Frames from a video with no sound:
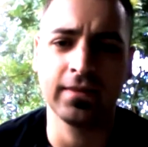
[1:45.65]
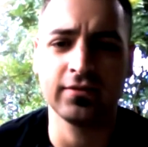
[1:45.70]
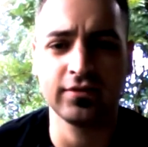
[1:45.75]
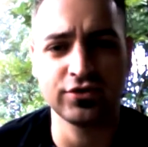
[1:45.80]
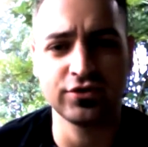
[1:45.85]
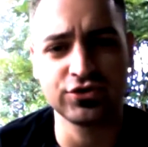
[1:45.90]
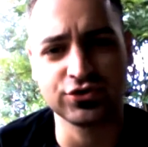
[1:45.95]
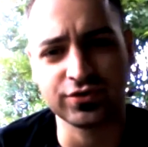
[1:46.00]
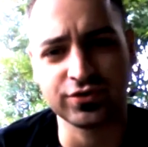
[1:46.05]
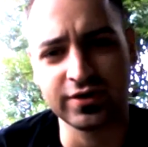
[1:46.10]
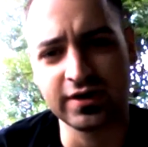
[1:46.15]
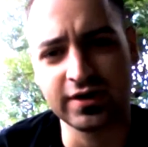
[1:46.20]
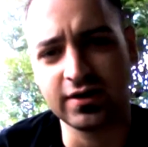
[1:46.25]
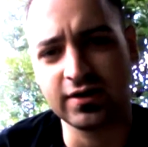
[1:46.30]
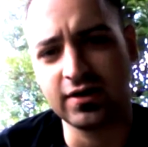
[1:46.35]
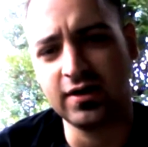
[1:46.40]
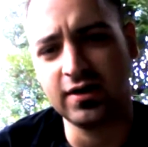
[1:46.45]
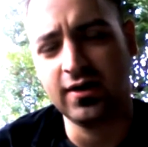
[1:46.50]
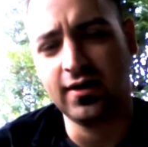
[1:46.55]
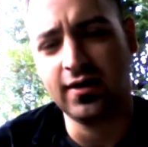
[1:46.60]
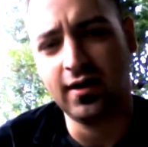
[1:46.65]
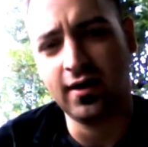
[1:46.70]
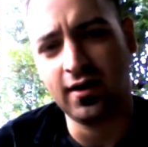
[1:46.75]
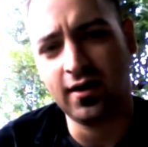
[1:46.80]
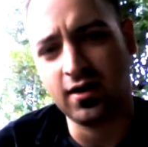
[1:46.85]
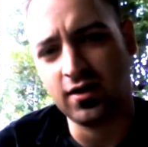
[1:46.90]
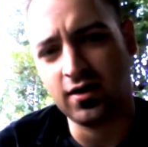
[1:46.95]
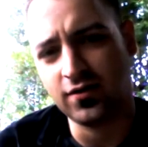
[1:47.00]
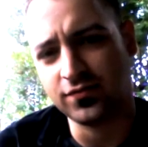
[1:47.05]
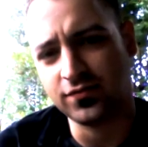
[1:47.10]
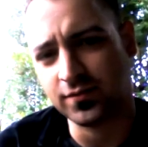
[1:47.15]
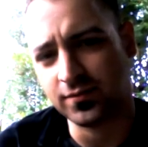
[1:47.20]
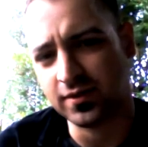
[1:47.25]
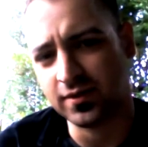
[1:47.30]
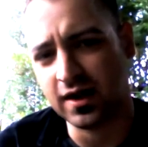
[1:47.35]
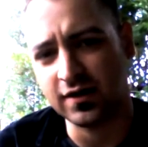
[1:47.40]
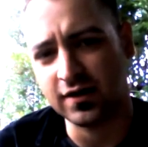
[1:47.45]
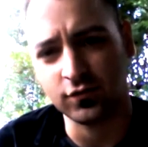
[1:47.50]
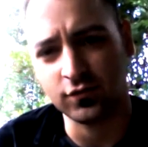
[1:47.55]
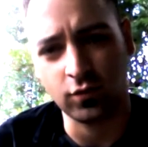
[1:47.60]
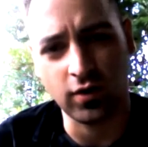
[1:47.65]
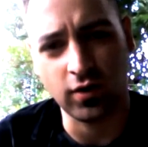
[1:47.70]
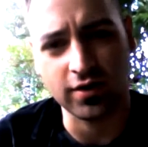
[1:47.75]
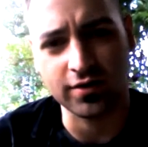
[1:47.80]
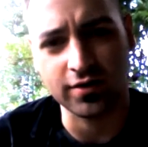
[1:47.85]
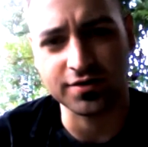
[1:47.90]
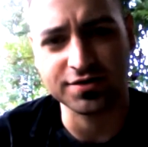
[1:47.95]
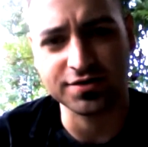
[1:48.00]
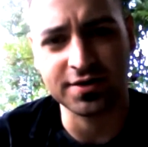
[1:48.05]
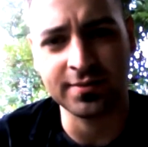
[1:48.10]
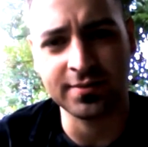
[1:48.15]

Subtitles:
to drink from God's waters.